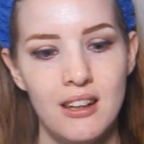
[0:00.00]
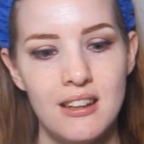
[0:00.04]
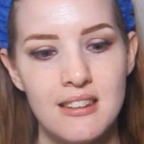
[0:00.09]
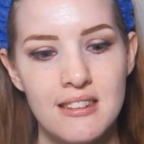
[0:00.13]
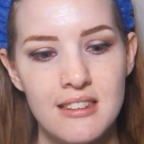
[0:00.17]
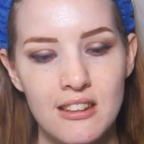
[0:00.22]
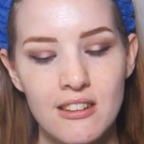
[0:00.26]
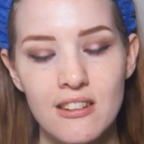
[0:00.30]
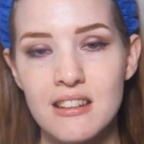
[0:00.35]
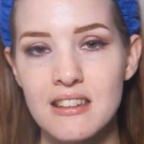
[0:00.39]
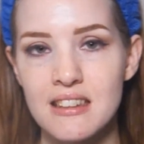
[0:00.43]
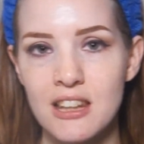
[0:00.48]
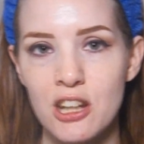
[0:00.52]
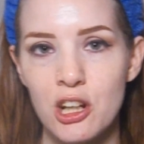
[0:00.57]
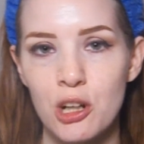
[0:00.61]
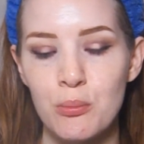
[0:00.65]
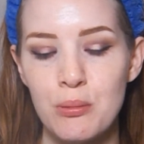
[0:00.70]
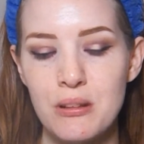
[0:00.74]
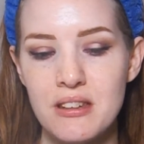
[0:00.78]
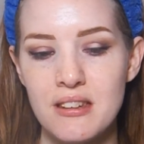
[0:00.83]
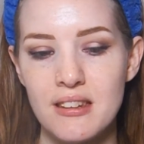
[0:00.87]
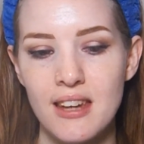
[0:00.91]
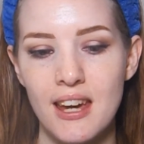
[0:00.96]
Seriously,
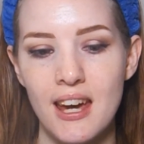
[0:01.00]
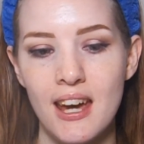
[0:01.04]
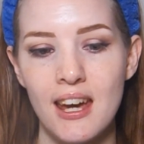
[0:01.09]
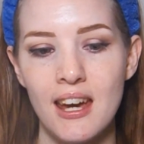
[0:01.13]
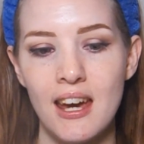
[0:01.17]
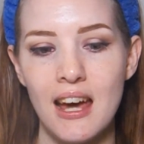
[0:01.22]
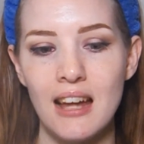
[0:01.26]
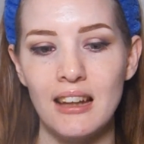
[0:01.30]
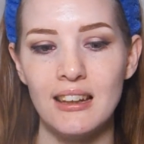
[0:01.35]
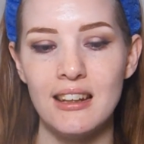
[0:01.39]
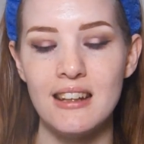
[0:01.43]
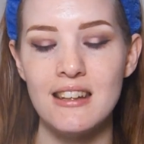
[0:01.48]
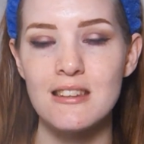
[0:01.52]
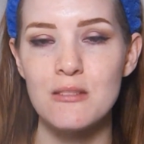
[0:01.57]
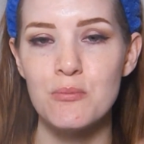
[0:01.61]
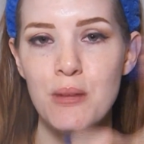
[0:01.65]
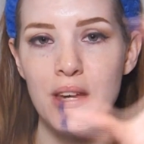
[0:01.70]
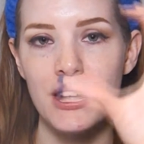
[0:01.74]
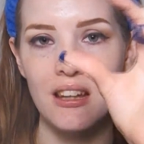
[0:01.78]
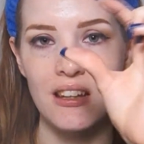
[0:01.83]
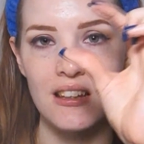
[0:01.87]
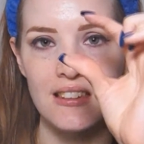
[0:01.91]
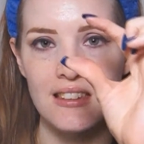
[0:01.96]
Urban Decay, at least
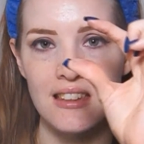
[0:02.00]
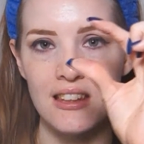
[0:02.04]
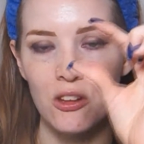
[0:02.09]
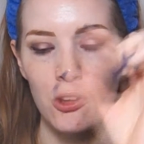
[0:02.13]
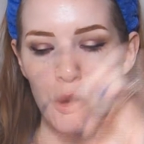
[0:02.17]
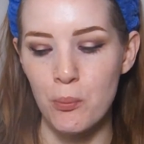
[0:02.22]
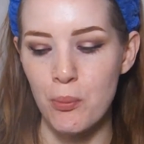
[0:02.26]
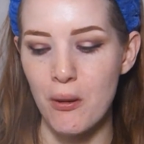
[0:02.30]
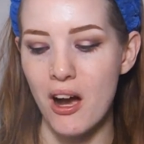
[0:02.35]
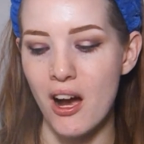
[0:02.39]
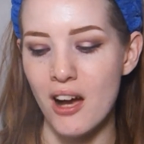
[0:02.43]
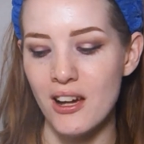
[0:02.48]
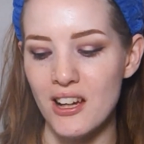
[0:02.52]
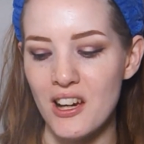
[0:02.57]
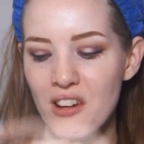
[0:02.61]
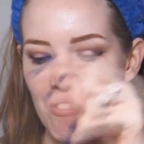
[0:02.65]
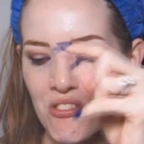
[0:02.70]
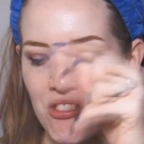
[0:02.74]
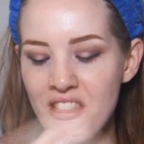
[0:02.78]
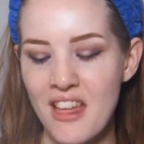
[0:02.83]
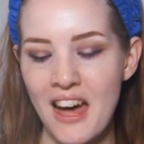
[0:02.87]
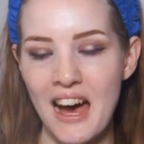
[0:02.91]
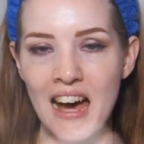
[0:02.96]
make a single pot
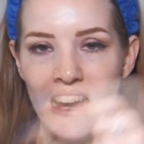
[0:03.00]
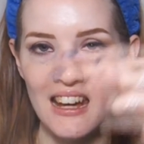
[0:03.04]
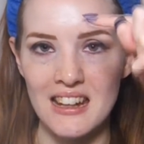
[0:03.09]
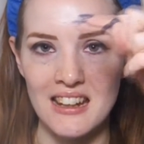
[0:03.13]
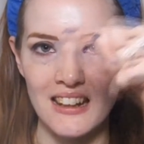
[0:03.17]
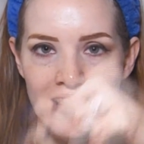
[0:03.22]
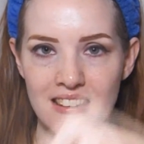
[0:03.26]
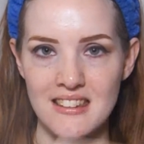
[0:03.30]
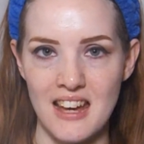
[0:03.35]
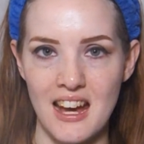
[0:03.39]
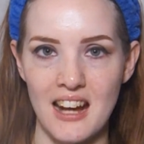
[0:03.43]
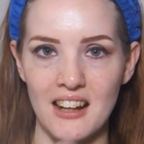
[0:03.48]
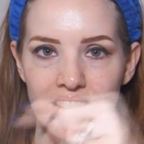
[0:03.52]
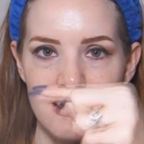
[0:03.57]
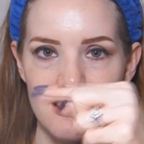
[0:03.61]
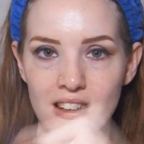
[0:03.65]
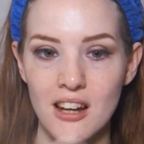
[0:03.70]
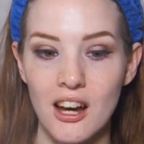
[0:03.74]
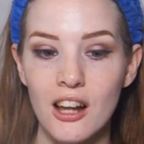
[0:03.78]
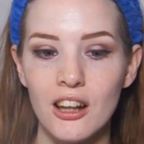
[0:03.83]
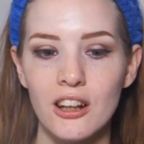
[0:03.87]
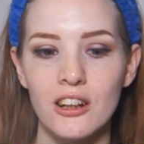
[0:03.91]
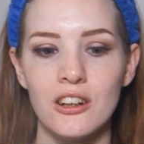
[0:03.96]
of that exact
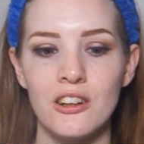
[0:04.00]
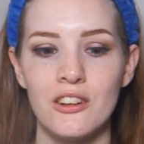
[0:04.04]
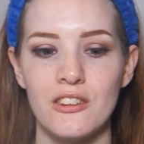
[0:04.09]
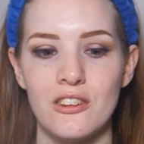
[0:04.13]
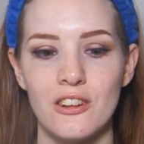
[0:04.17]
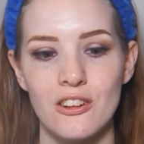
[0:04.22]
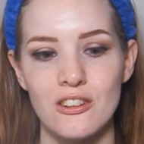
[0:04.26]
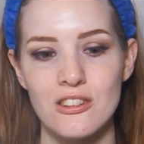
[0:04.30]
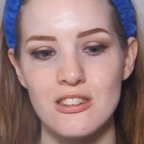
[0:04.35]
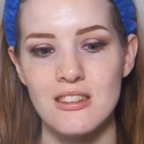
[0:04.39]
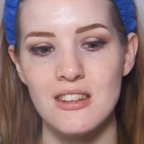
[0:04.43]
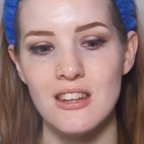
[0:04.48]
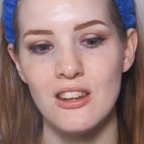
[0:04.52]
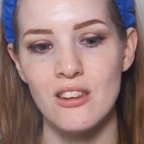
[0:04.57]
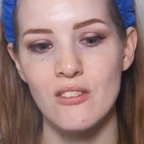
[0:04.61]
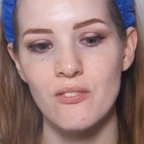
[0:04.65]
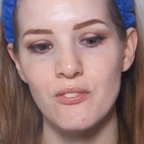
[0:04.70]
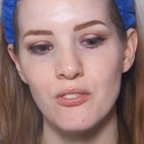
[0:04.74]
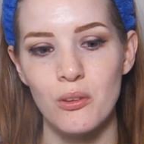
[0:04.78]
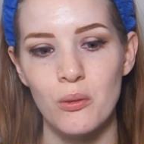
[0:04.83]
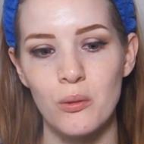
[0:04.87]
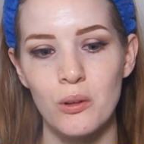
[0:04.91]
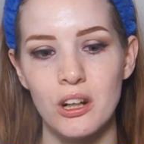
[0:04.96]
color, 13th
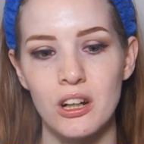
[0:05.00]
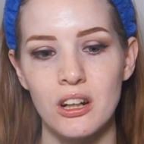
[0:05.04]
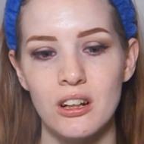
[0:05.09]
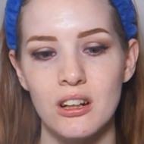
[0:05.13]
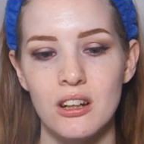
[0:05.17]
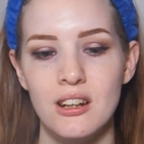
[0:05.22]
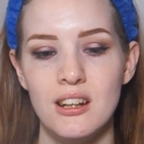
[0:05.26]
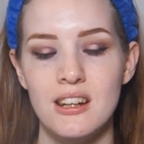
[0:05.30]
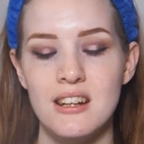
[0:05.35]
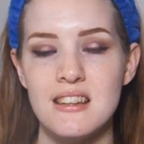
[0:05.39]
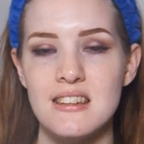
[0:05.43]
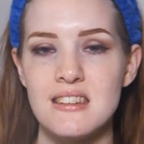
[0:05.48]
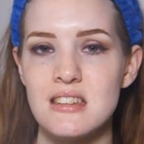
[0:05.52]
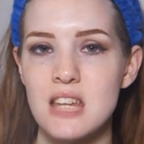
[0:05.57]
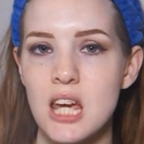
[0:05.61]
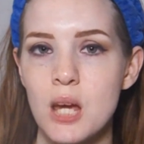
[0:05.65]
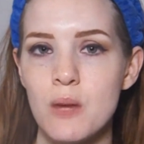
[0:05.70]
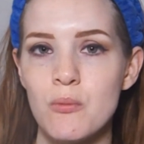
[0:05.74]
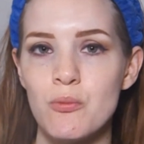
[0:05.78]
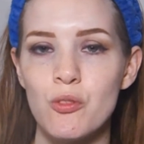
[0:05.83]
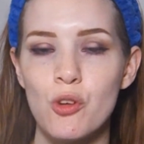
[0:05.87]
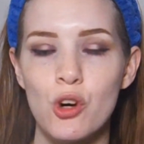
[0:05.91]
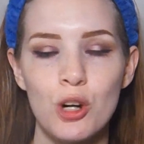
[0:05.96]
floor.
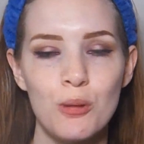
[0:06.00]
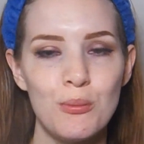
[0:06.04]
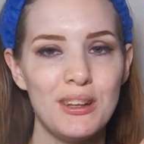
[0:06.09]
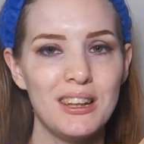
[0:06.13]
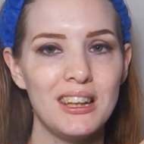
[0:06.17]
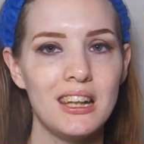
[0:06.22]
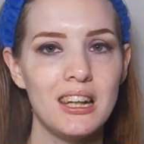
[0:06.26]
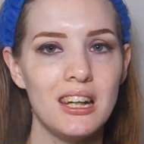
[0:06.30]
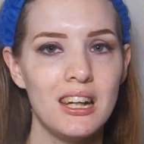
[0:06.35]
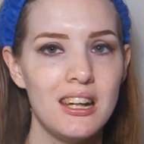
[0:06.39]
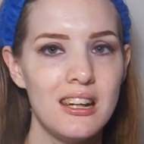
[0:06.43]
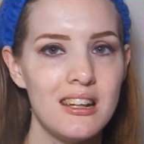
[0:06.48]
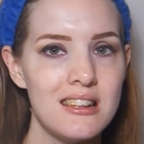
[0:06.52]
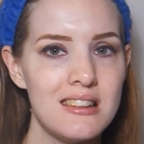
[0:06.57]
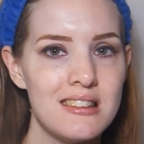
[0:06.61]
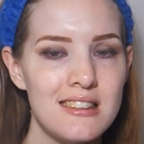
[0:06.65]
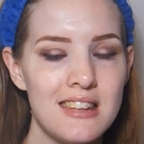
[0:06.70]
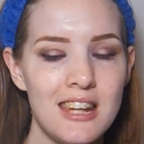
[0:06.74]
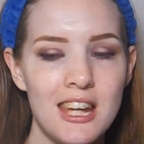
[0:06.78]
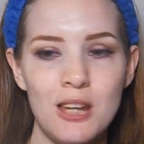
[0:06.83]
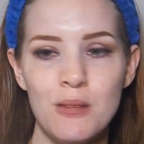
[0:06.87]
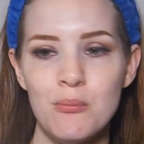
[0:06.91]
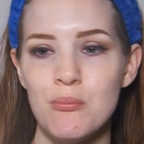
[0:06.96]
Same formula,
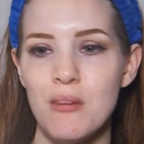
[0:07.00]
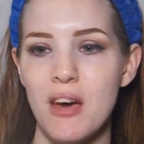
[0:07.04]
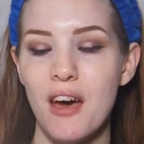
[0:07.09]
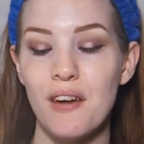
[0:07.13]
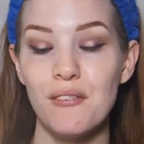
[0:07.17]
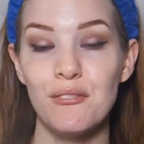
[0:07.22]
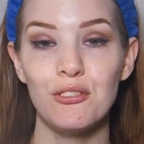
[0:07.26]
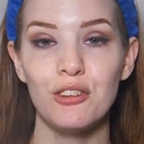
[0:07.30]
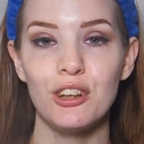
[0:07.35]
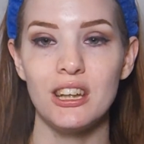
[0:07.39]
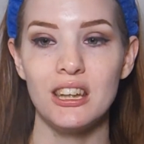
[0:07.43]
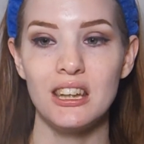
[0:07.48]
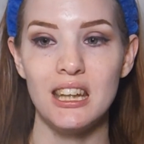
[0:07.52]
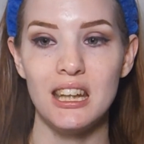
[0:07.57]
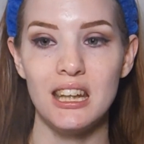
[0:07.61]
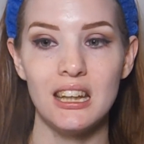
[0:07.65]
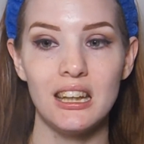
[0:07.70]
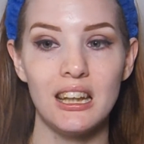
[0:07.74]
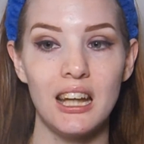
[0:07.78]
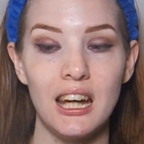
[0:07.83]
same everything.